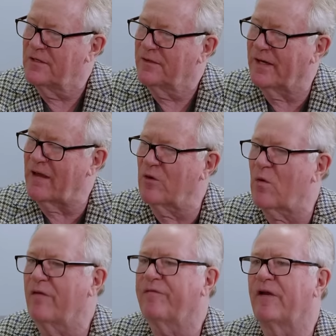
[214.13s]
They haven't
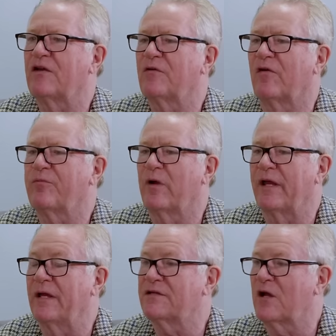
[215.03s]
quite finished off what it
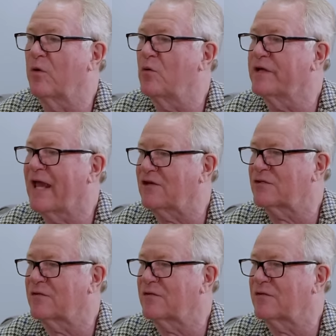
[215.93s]
is, so we'll guess